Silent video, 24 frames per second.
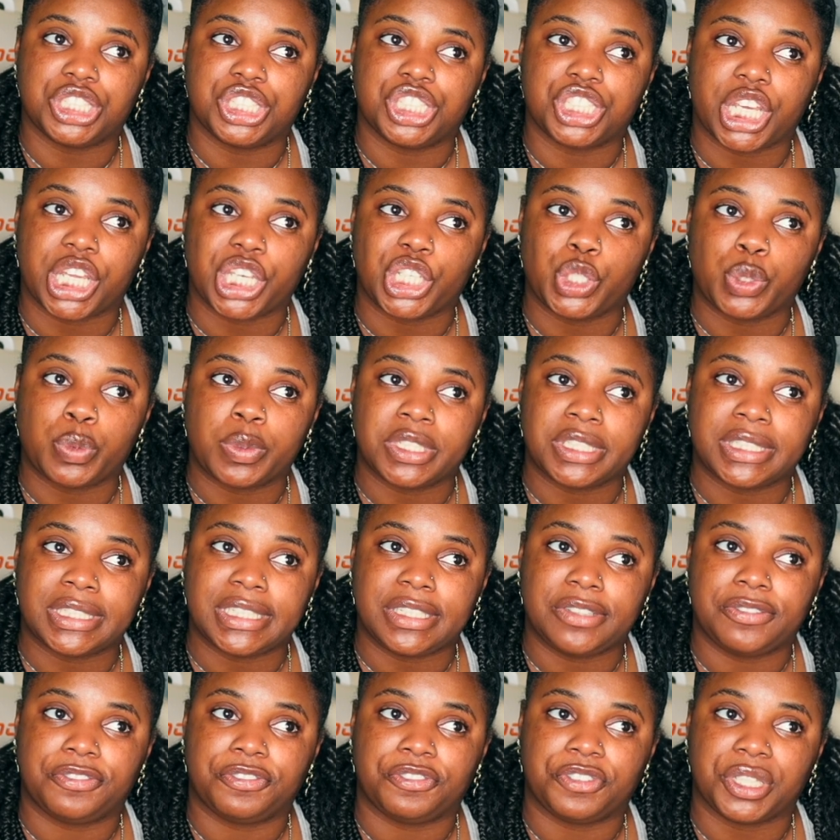
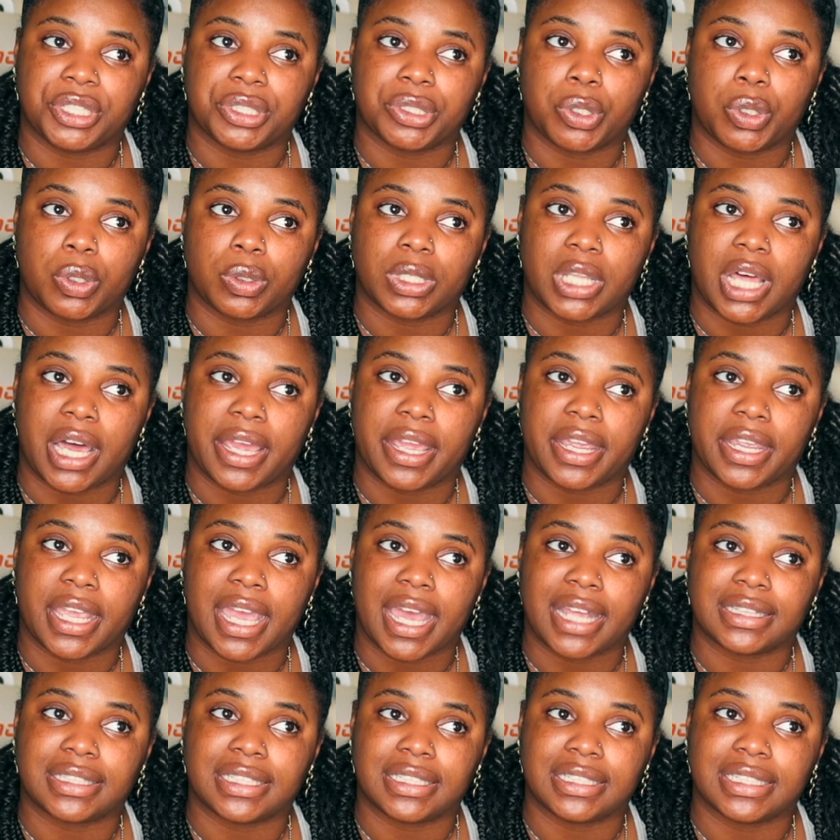genuinely feel like
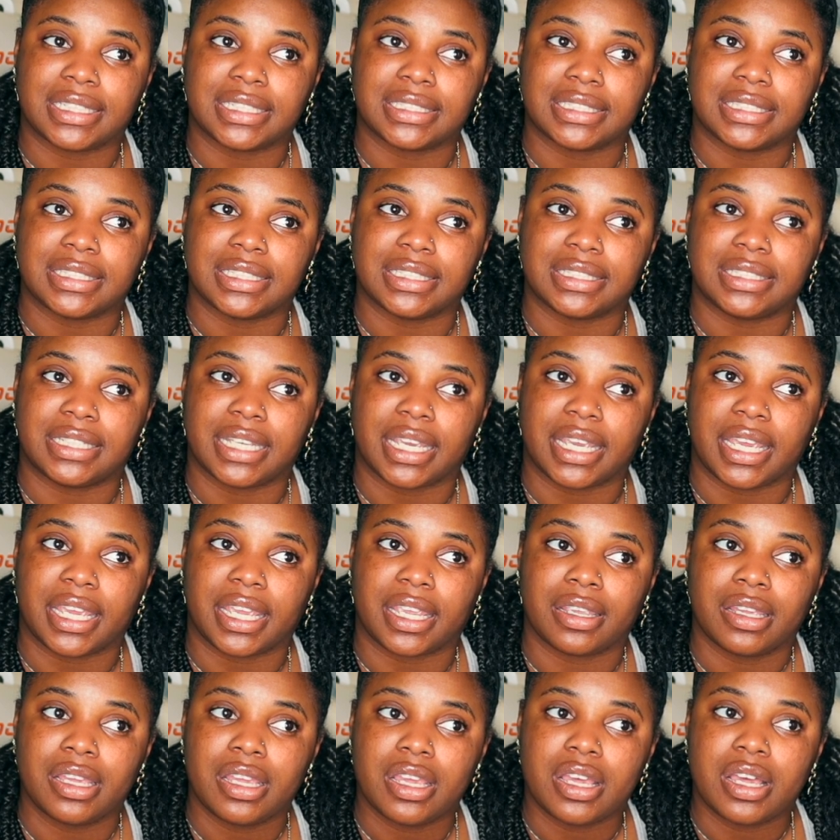at the end of the
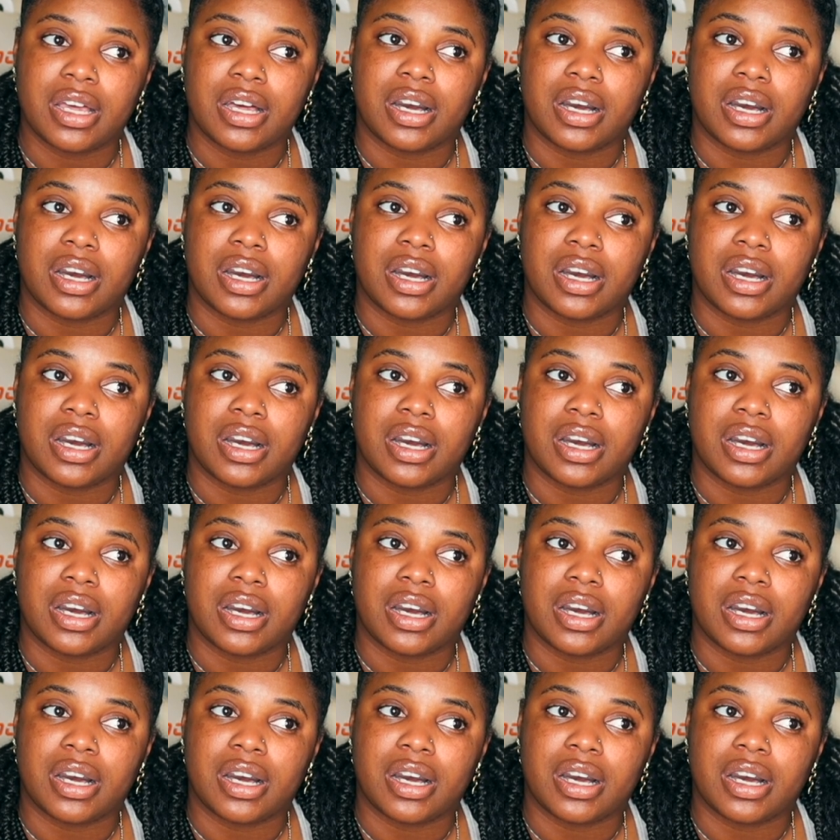day,